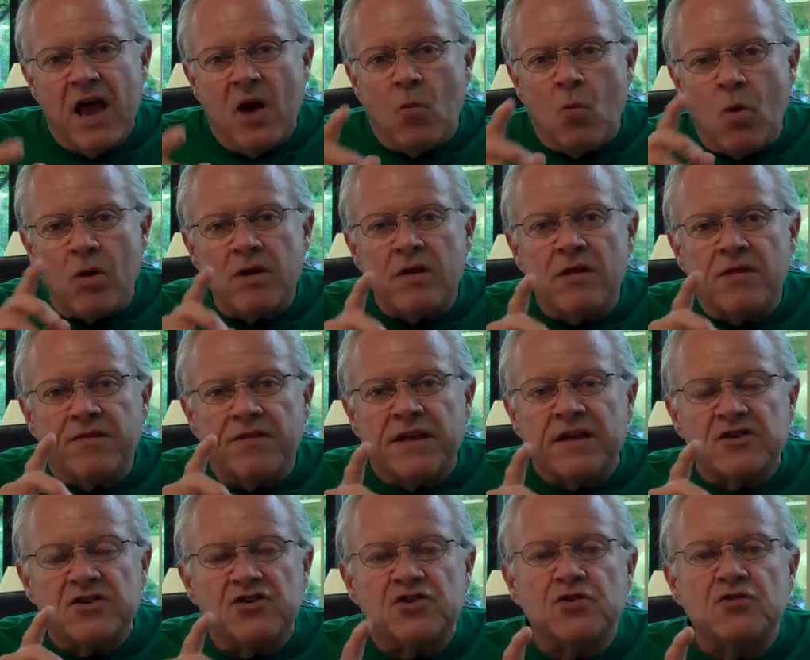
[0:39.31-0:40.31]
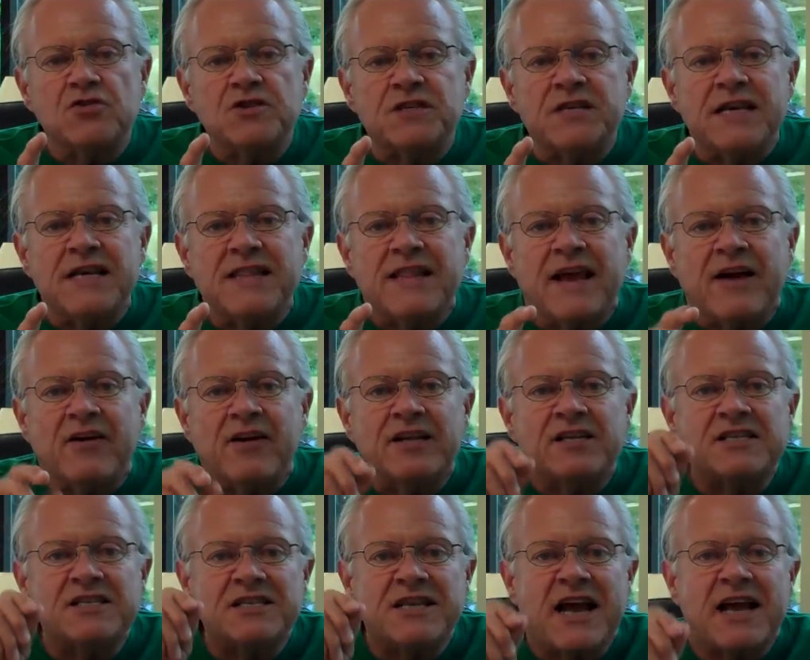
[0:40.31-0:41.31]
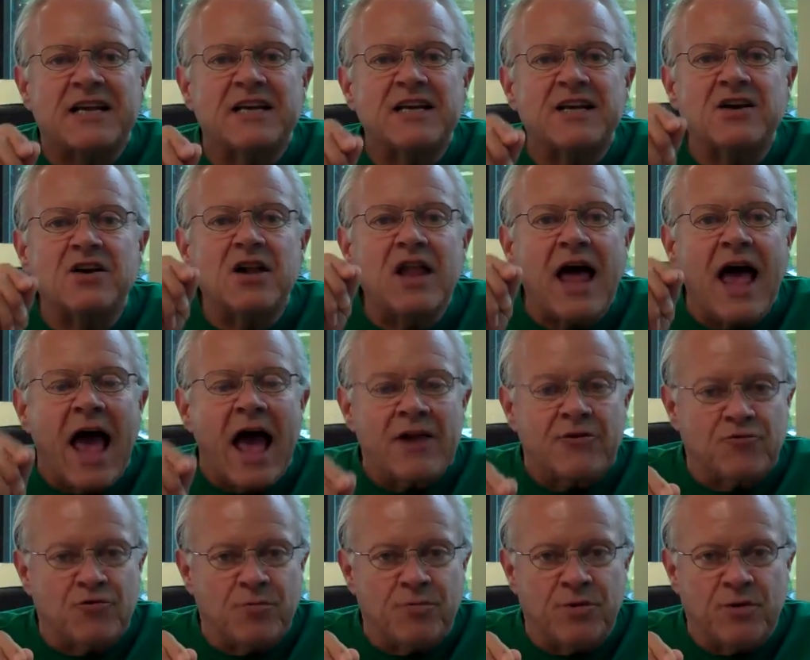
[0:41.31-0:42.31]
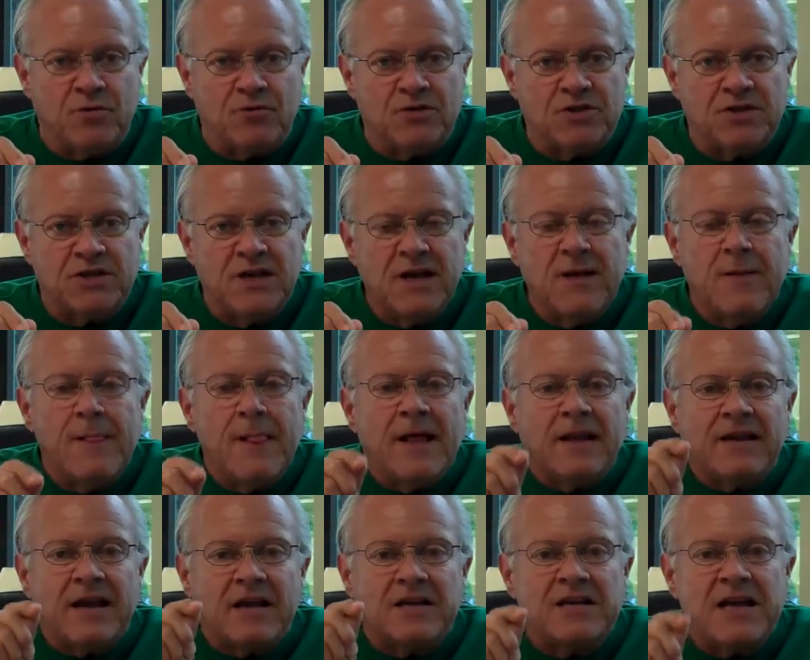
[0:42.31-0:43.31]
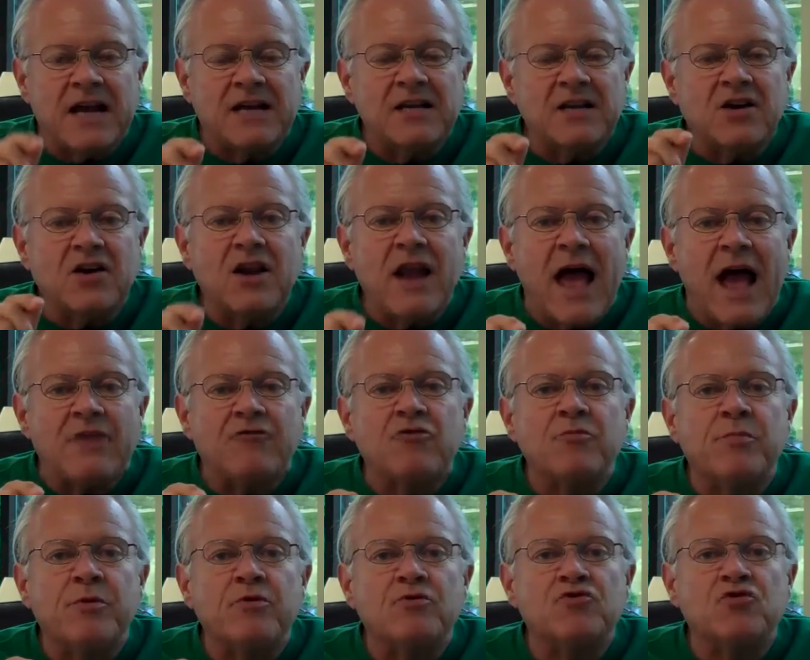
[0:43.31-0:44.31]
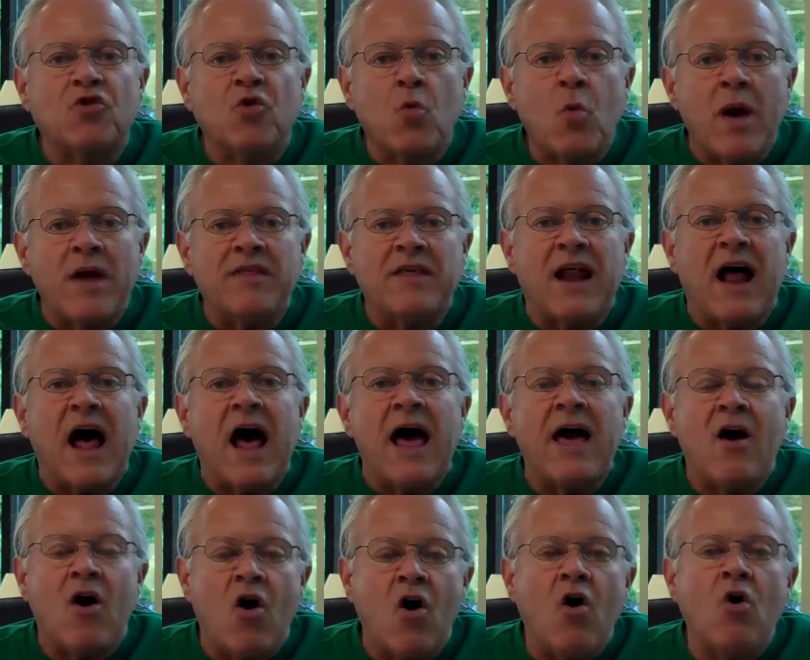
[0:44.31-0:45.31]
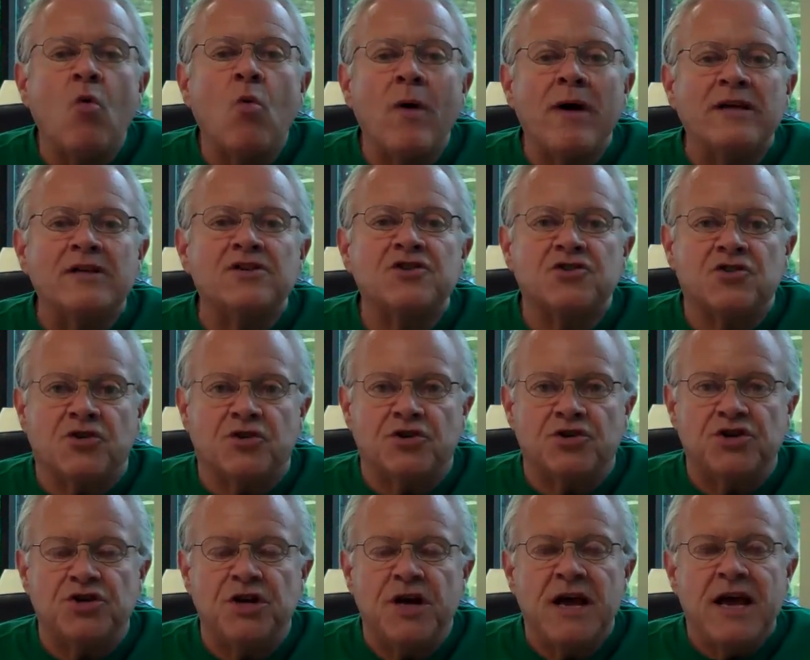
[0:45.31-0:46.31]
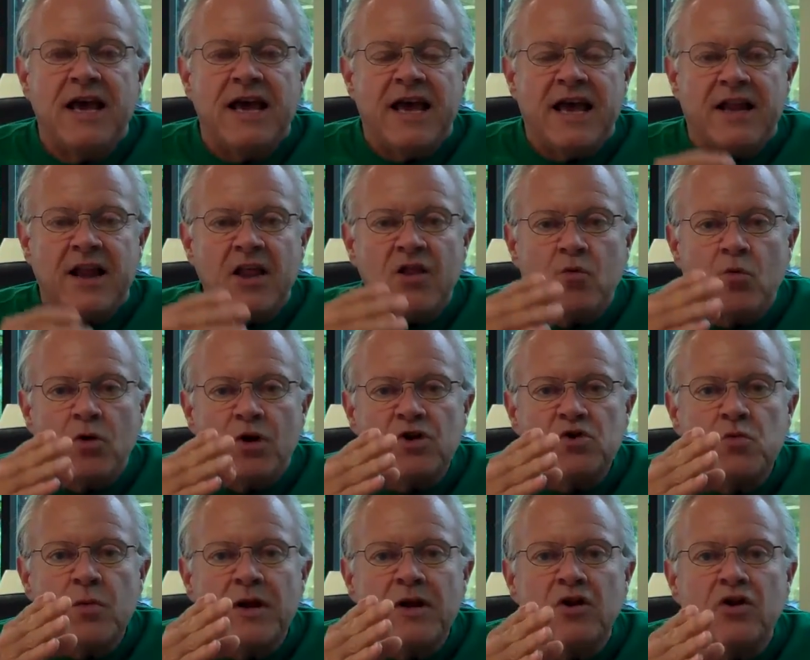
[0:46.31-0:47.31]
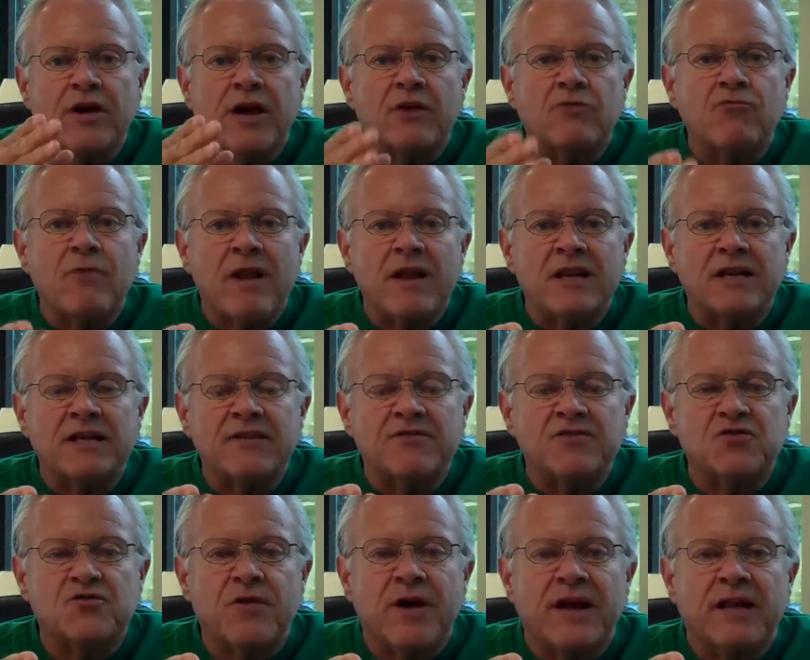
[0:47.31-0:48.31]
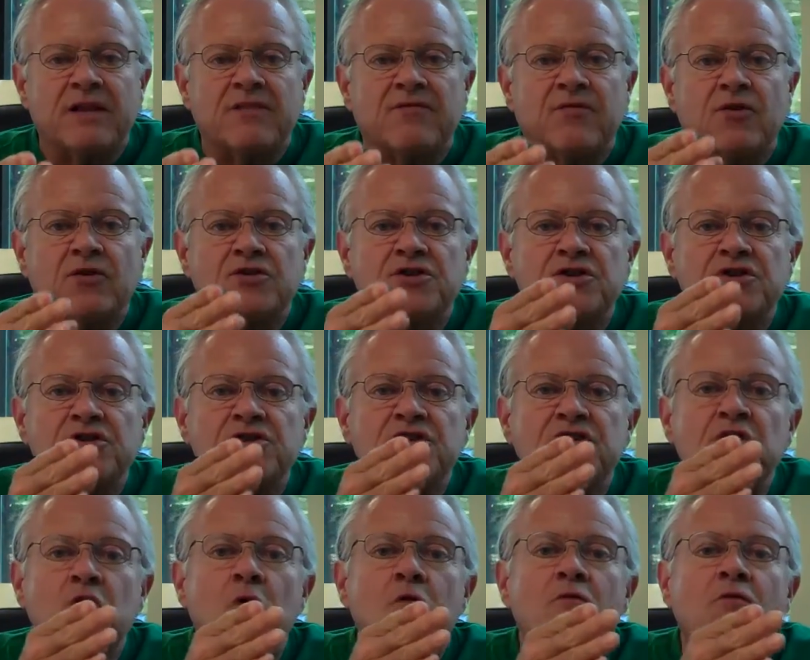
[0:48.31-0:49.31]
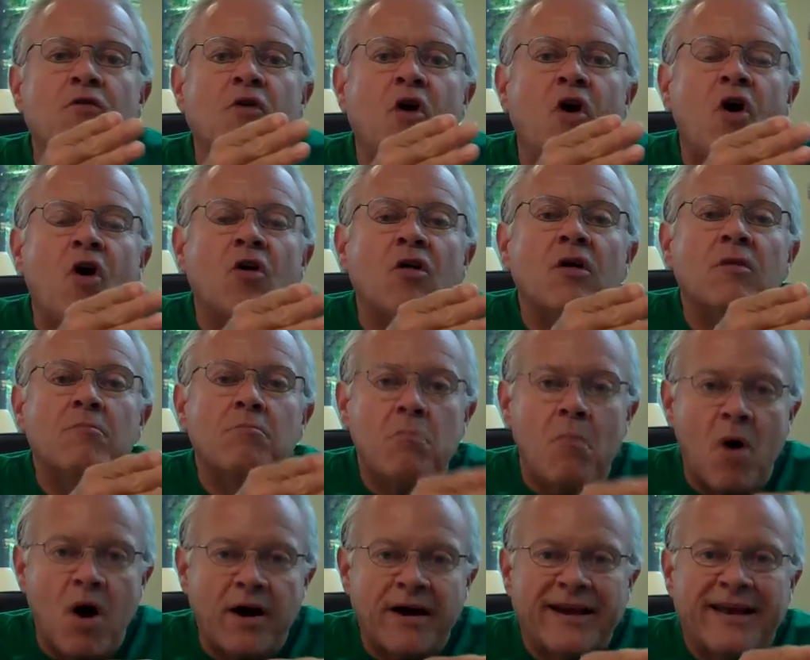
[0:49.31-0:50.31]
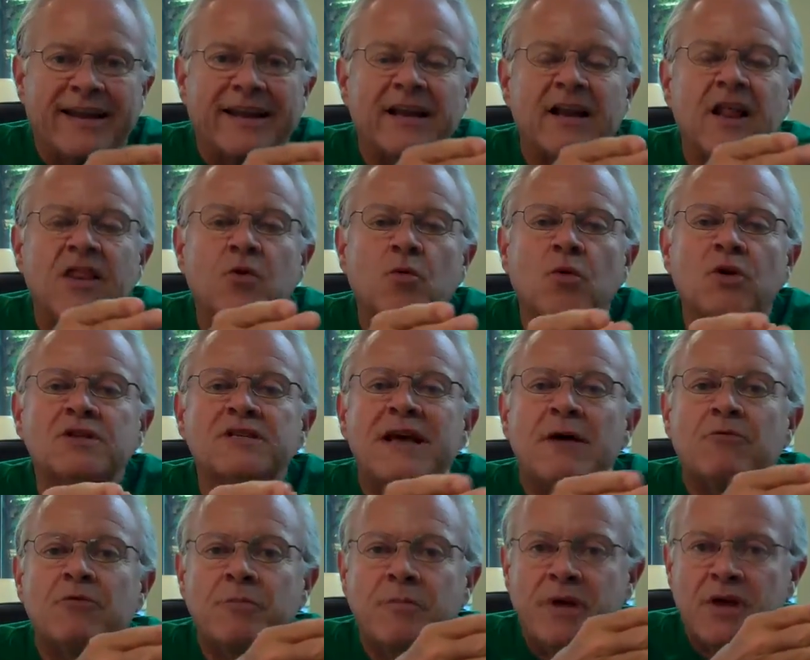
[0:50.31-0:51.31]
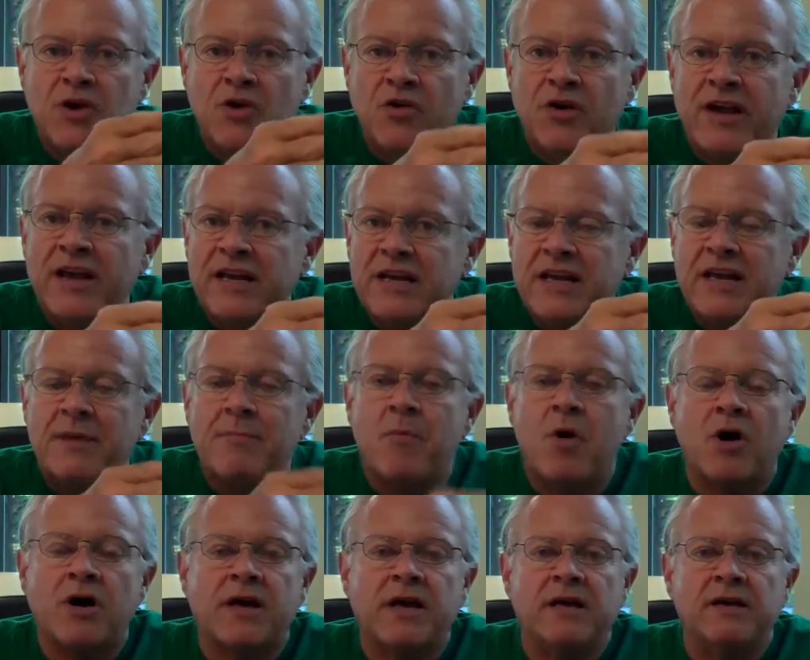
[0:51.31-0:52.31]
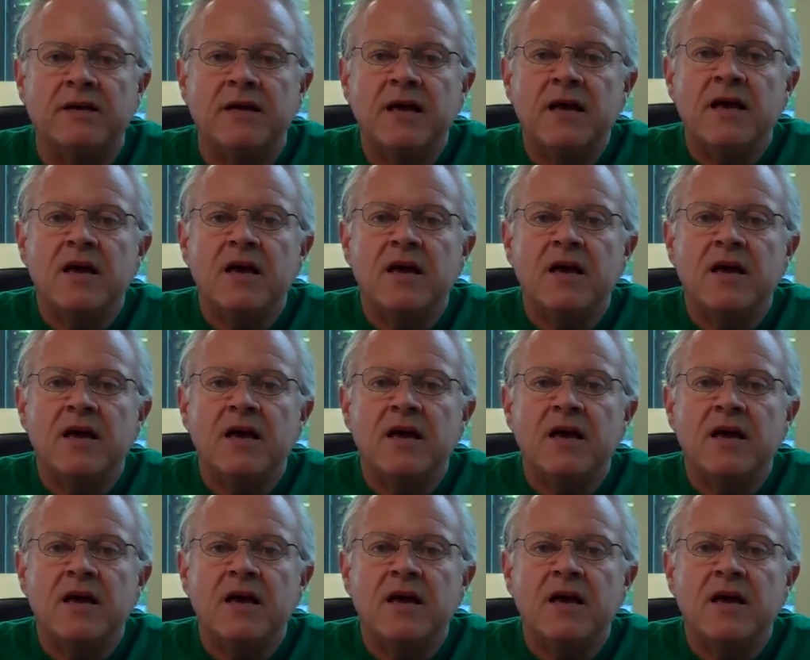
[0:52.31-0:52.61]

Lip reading: And one of the things that you'll see there is technical attributes. Now, technical attributes are a way that I always search. In other words, we look at relative strength versus the overall market. In other words, that would be your India market.